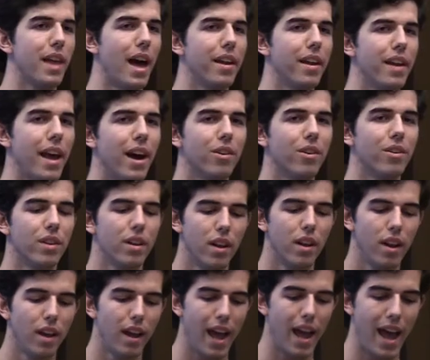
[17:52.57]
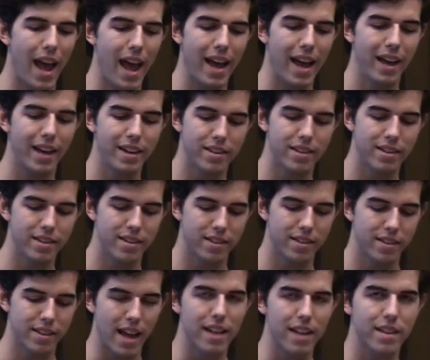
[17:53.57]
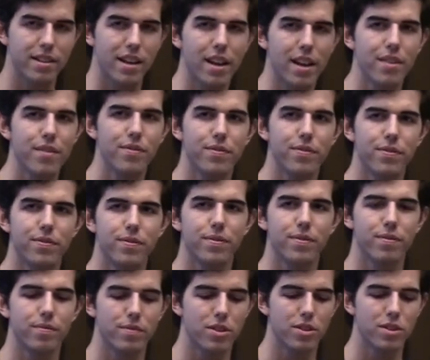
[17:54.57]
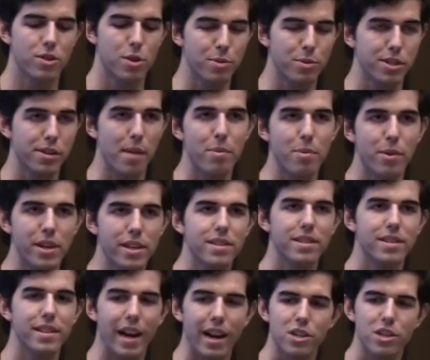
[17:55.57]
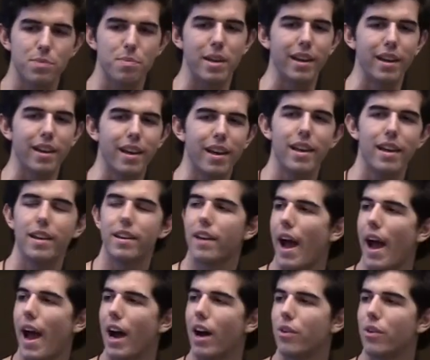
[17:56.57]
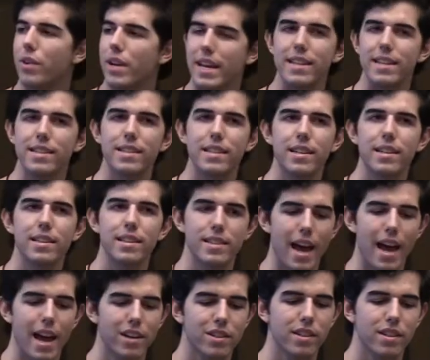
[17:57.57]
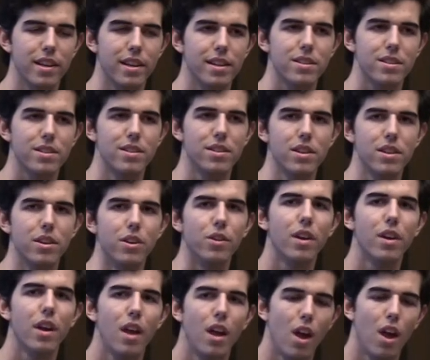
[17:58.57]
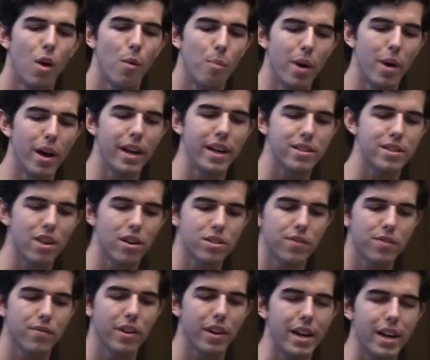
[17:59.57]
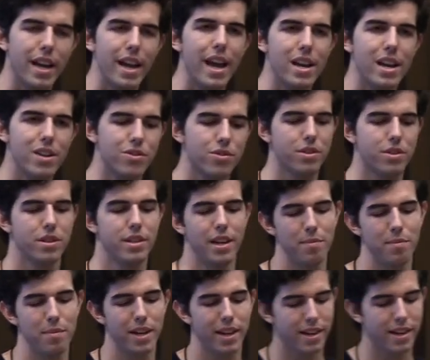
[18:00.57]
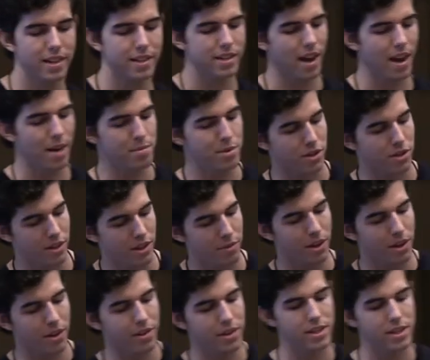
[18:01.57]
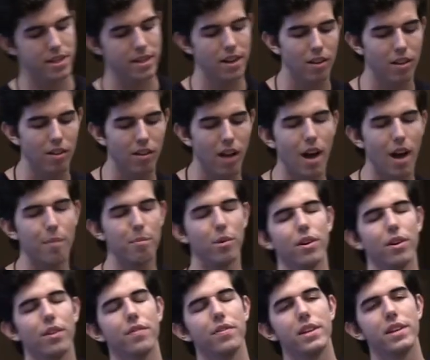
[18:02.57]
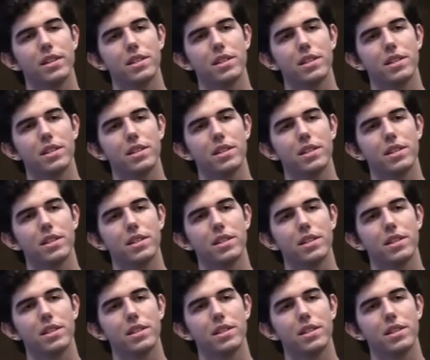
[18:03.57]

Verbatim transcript: now. And that kind of, to some point, scares me in how easy this actually is to do. But it's also very interesting because I'm sure that we're going to see a lot more of this